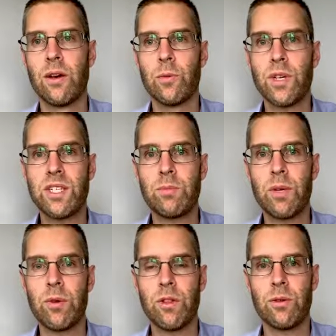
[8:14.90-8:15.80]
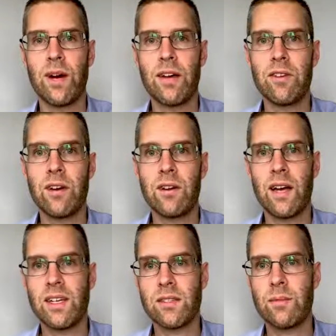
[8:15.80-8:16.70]
Reaching people through IVR,
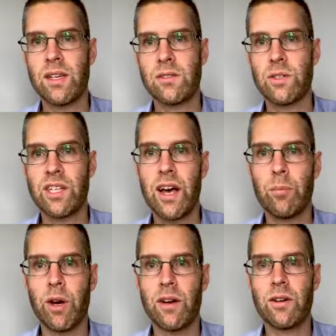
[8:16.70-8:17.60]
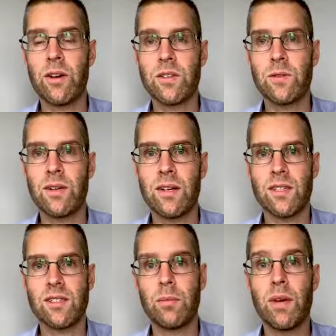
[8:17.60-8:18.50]
SMS, or a chatbot also allows
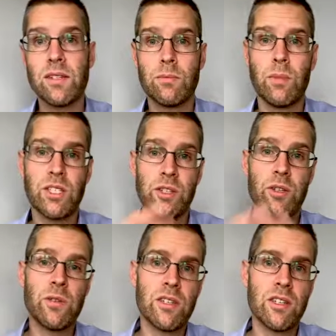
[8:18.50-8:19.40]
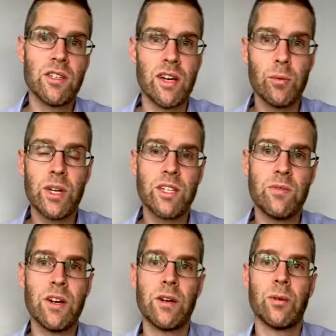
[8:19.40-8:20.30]
us to measure usage and reach
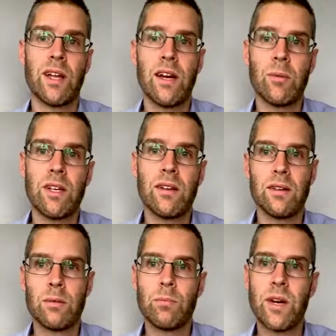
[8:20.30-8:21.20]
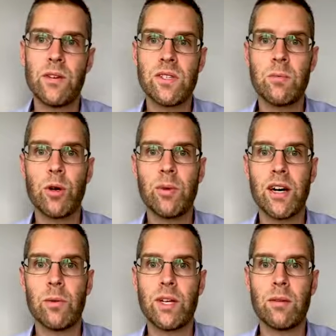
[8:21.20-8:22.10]
very reliably. By using
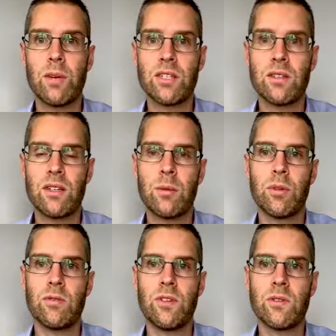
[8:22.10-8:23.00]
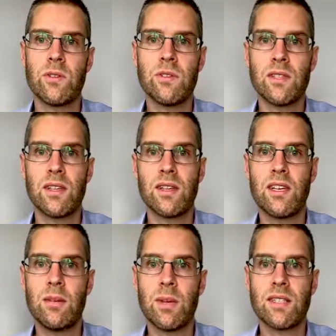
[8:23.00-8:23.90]
mobile, we can measure the number of users and the
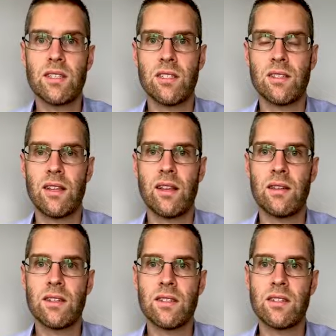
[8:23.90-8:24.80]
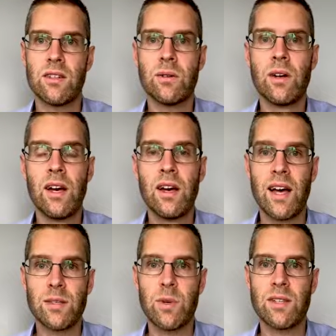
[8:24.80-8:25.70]
key messages that they listen to,
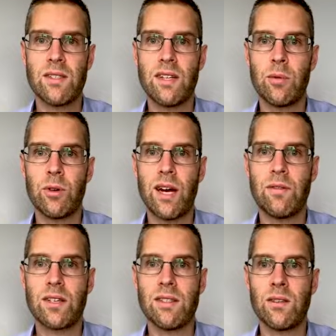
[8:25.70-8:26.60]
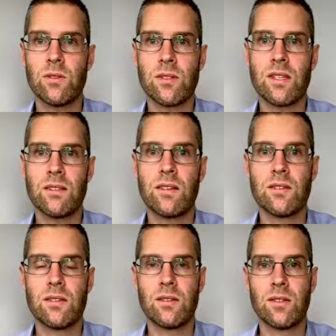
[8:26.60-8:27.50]
as well as the demographics of those
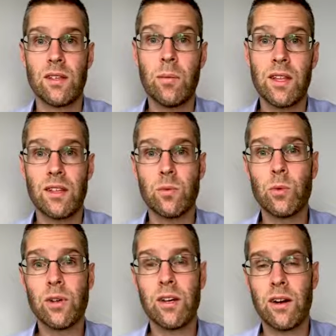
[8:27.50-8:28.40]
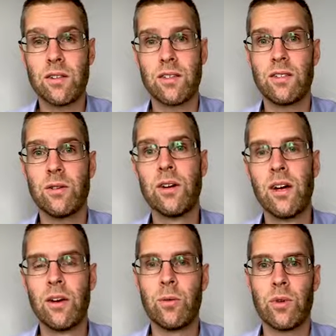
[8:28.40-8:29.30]
listeners, something that's really hard to do
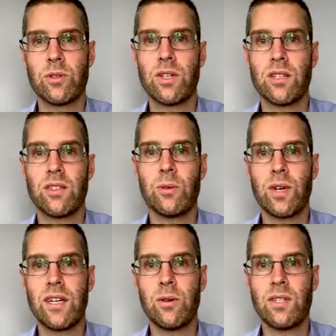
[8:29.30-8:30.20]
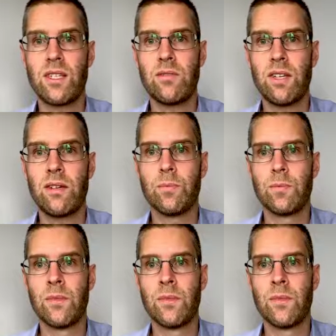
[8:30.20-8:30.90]
with traditional radio and TV.